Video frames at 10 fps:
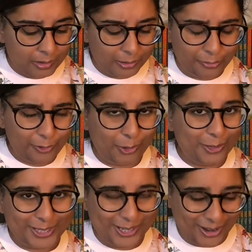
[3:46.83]
"Of
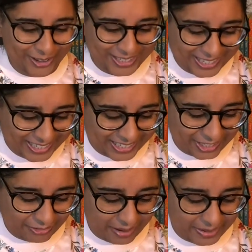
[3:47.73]
course not,"
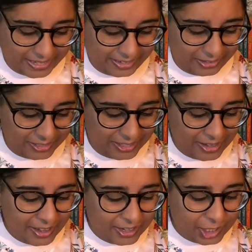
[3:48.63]
Little Rabbit giggled.
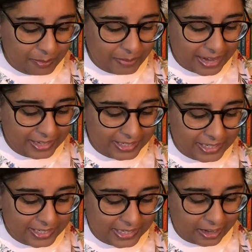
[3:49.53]
She balanced
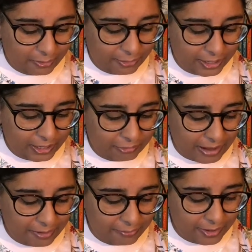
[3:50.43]
herself on her
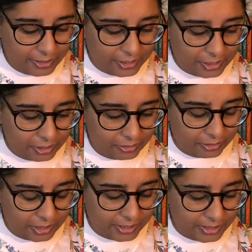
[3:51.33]
grandfather's
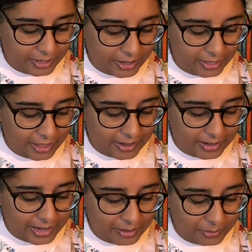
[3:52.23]
shoulders, then
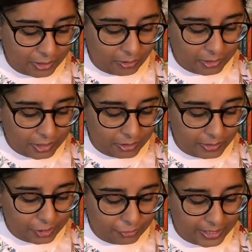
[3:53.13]
leaped onto a
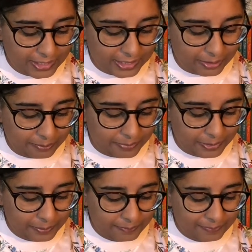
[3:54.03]
tree stump.
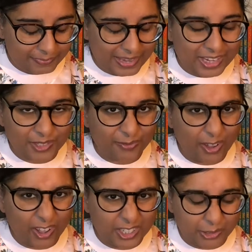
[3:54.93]
"That's
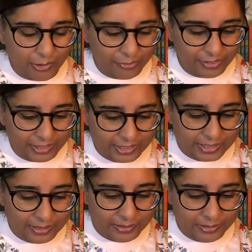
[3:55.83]
far too
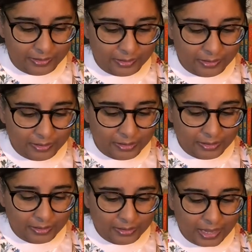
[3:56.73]
obvious."
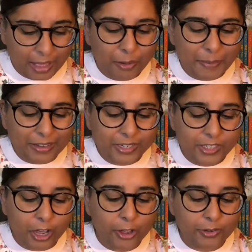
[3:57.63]
"How about a
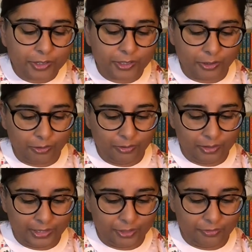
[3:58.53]
toadstool?"
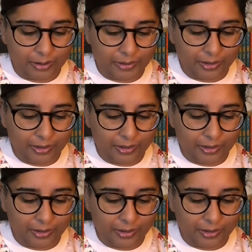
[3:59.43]
Little Rabbit